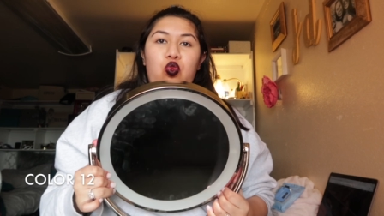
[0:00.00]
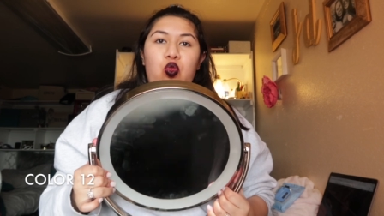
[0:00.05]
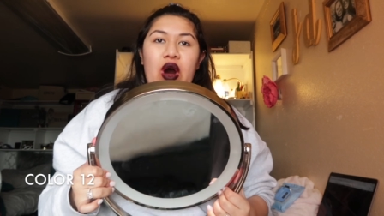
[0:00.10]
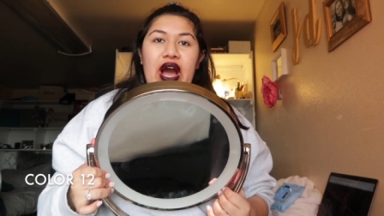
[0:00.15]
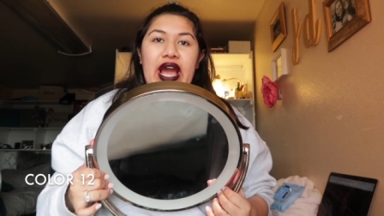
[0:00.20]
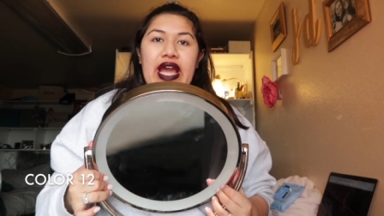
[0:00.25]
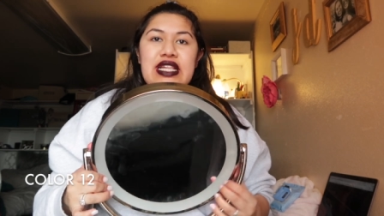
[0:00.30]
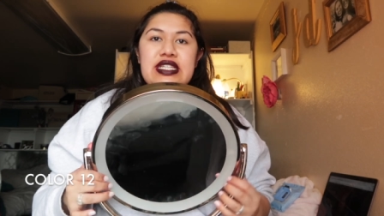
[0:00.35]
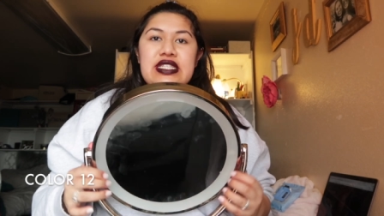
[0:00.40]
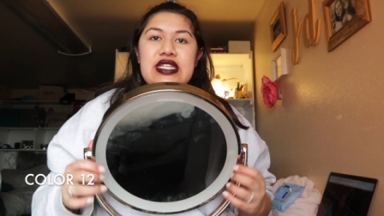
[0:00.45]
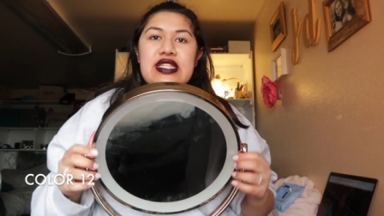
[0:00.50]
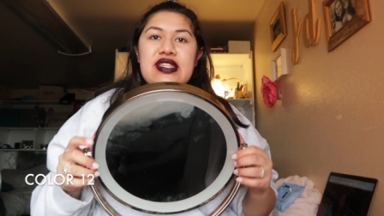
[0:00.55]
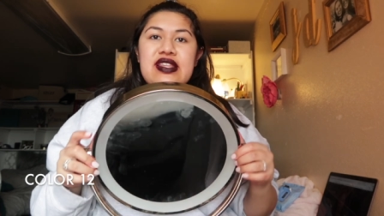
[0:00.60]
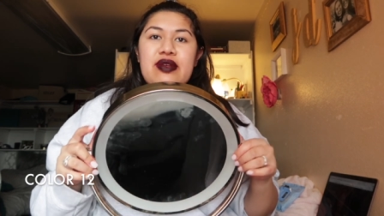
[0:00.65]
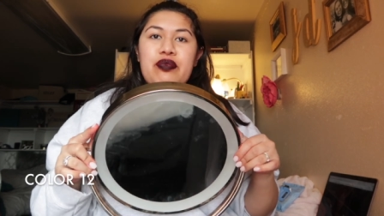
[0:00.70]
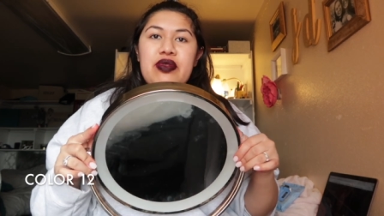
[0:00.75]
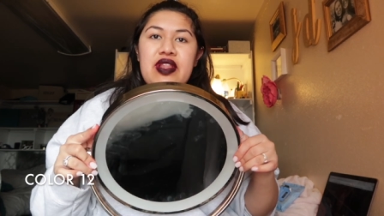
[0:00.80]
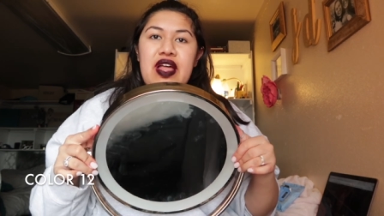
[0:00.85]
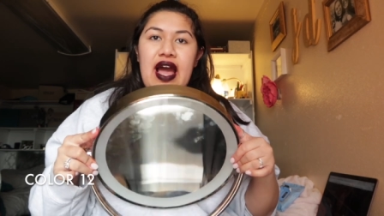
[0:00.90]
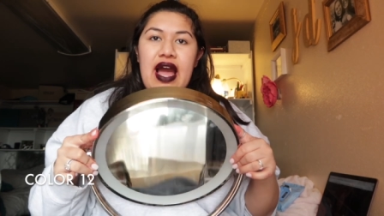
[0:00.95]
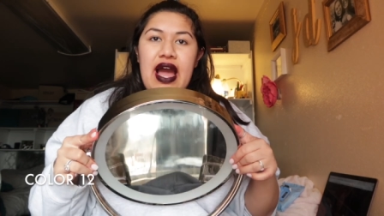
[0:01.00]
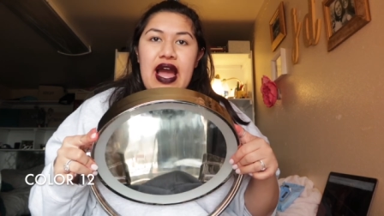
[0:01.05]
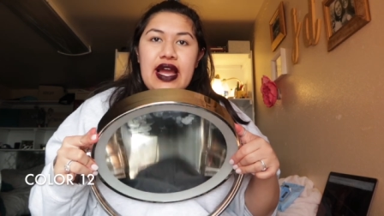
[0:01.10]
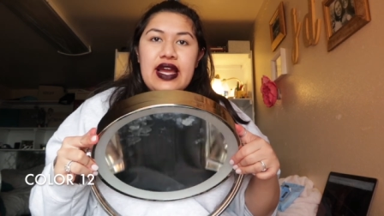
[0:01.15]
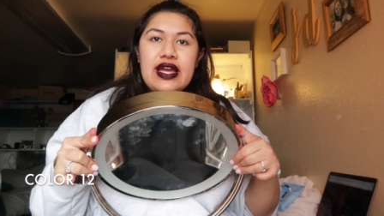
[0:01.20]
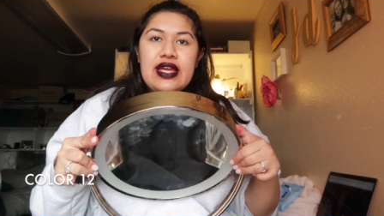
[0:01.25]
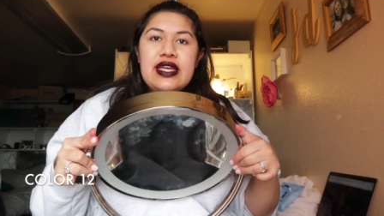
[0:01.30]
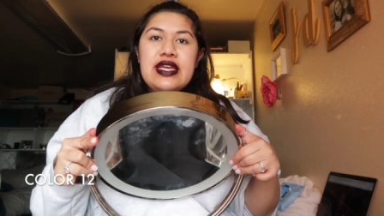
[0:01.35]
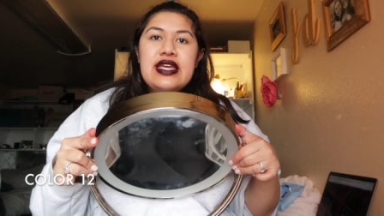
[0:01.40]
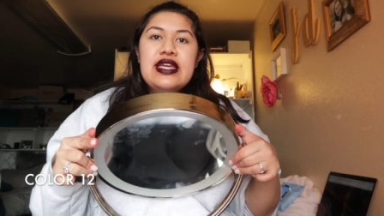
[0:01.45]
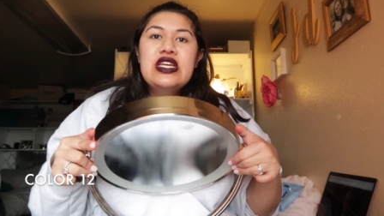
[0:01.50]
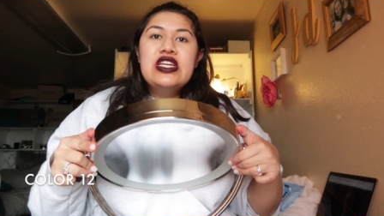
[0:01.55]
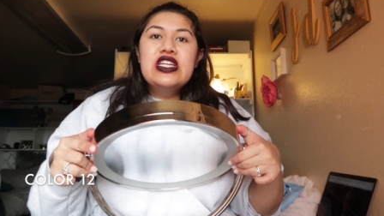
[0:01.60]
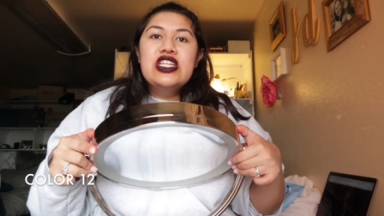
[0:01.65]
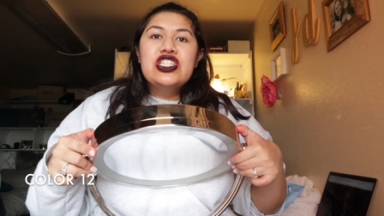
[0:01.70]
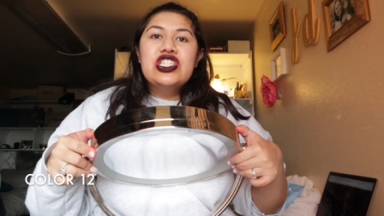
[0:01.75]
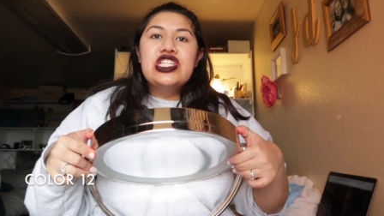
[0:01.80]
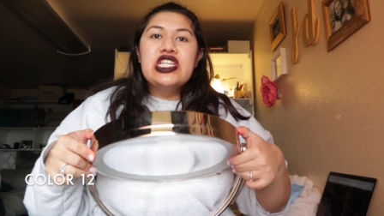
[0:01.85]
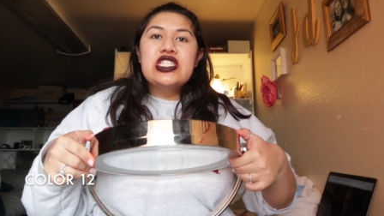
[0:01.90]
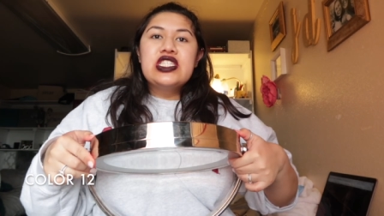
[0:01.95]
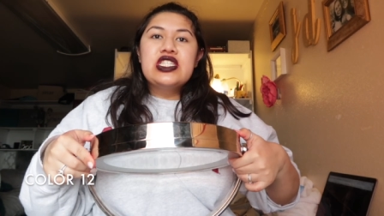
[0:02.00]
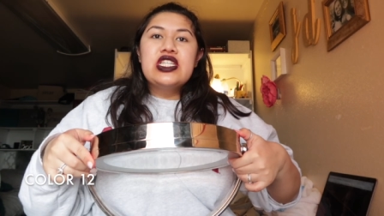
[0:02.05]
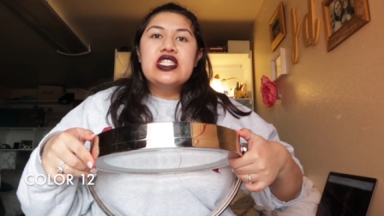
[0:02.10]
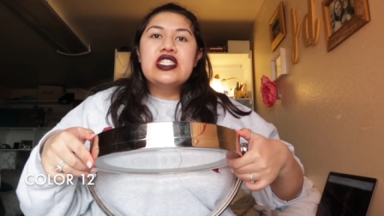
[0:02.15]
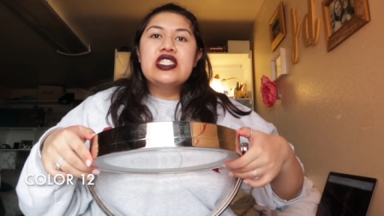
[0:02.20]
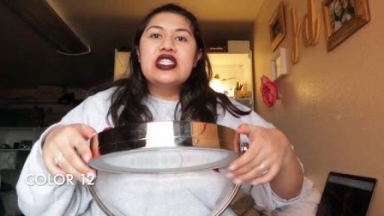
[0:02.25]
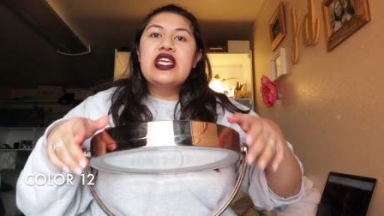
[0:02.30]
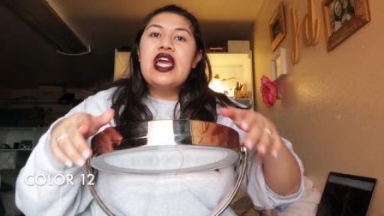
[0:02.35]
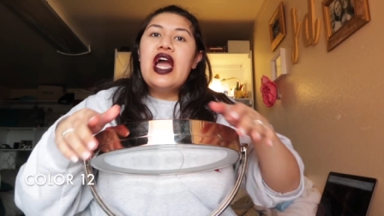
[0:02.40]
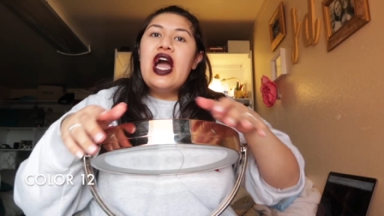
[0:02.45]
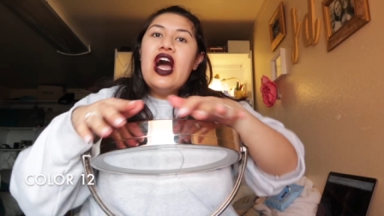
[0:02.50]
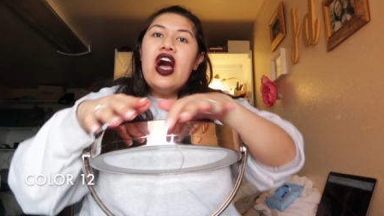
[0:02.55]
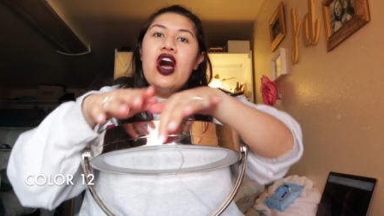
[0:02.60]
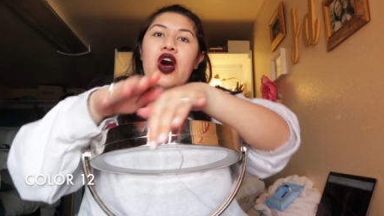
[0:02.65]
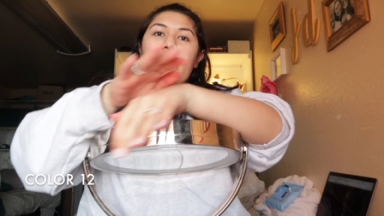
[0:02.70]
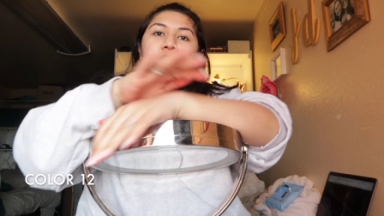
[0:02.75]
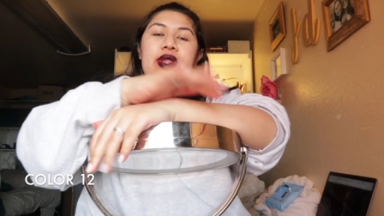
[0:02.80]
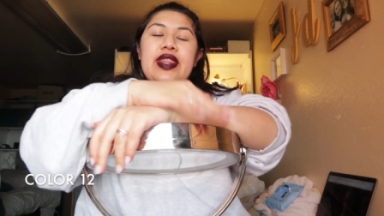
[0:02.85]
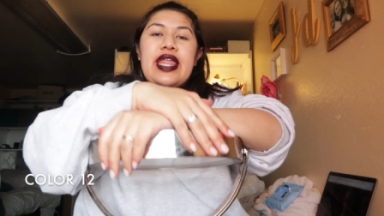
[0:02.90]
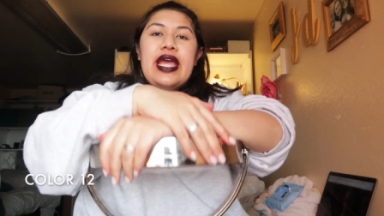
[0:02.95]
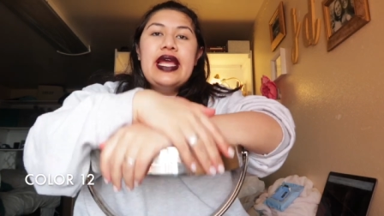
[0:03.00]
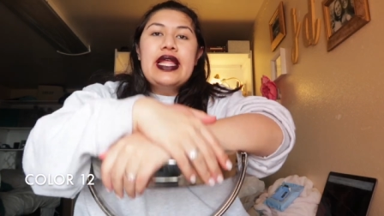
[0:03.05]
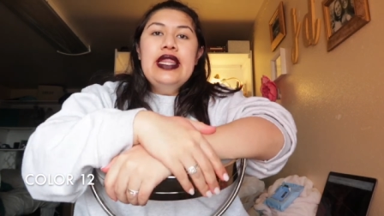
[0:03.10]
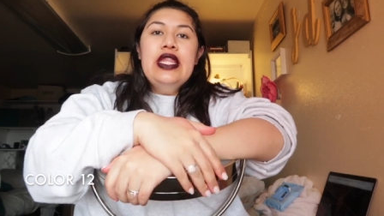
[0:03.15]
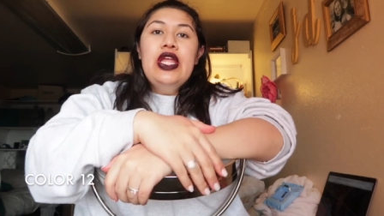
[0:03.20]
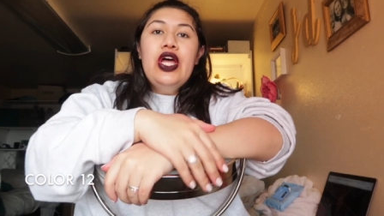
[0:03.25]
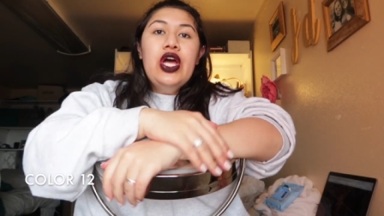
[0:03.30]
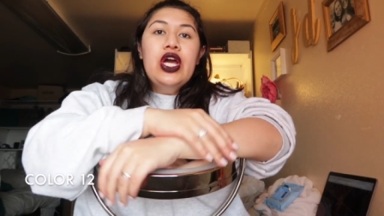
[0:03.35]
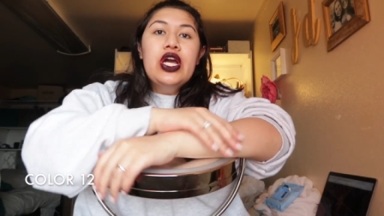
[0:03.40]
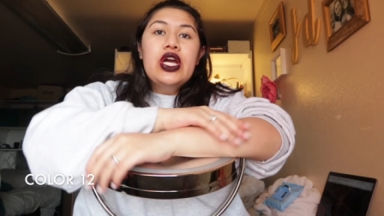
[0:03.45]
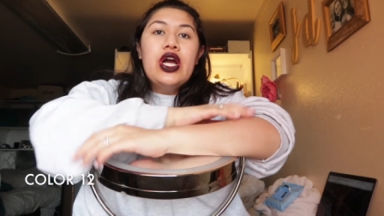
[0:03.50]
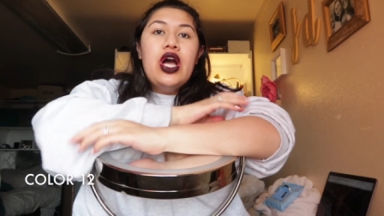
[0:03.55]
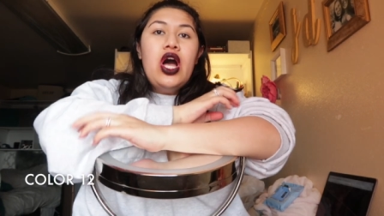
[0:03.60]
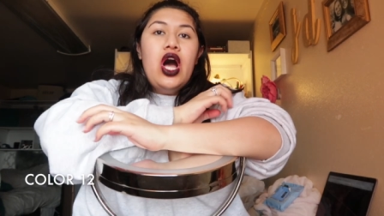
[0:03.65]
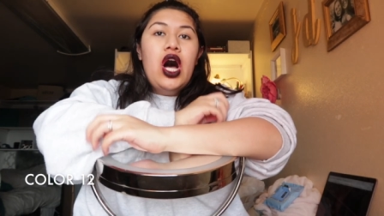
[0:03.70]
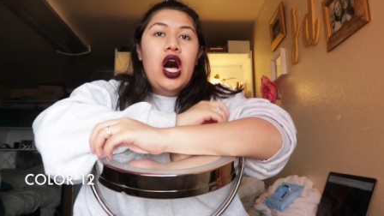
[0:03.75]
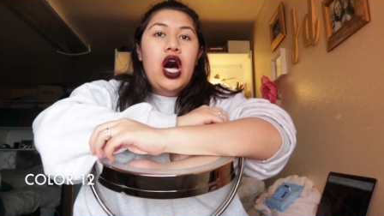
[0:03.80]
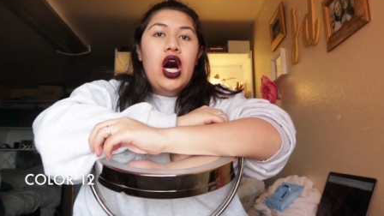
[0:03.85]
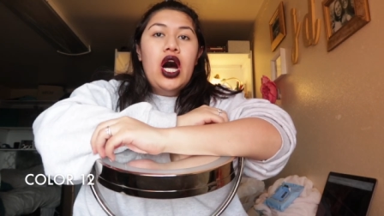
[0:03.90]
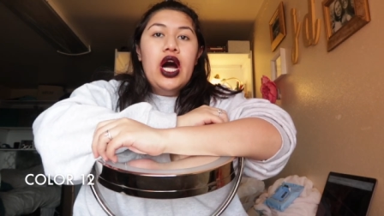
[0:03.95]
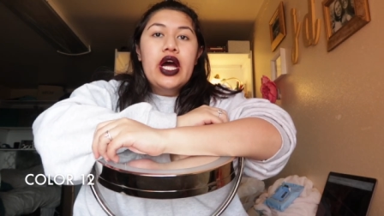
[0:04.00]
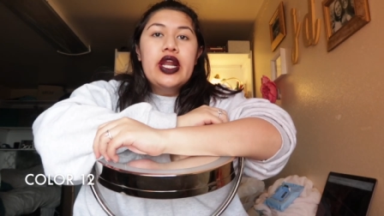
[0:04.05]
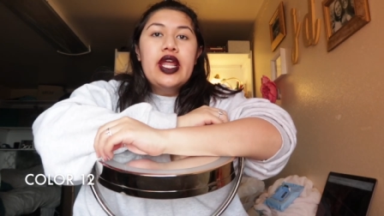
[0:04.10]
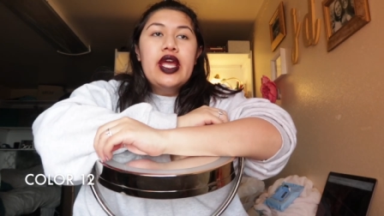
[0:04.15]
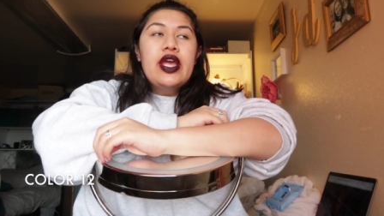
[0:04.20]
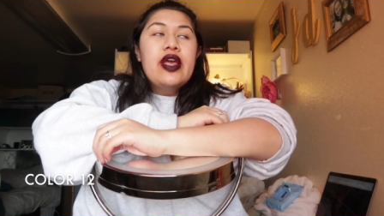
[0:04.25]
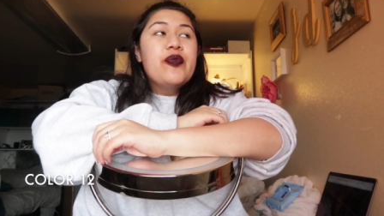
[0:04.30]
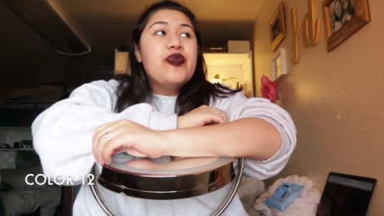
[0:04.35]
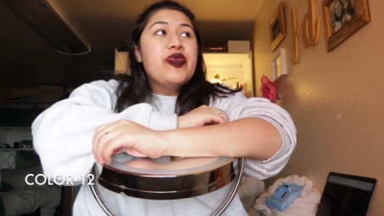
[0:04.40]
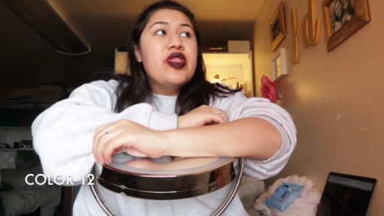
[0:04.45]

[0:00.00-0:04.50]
white and the black just to see how they look on.